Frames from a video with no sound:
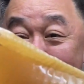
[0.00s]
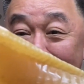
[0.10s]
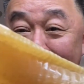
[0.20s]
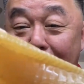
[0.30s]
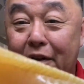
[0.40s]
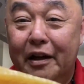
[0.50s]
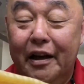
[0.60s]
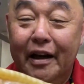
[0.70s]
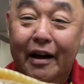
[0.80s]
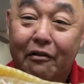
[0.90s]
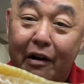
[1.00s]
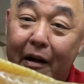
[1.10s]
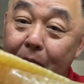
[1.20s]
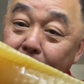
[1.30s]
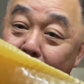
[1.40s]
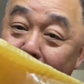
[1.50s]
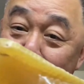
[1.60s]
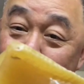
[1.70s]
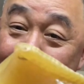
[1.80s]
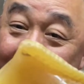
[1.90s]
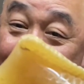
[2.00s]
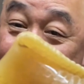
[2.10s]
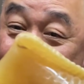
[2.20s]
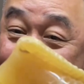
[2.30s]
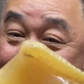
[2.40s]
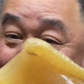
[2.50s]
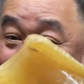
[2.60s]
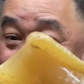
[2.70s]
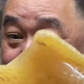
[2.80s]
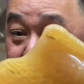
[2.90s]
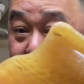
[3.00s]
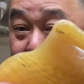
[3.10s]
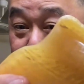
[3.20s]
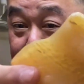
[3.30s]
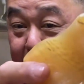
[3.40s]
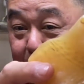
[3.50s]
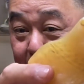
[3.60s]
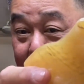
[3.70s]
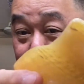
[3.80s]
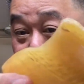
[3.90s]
of the ram in the fields, yeah, a sheep ram.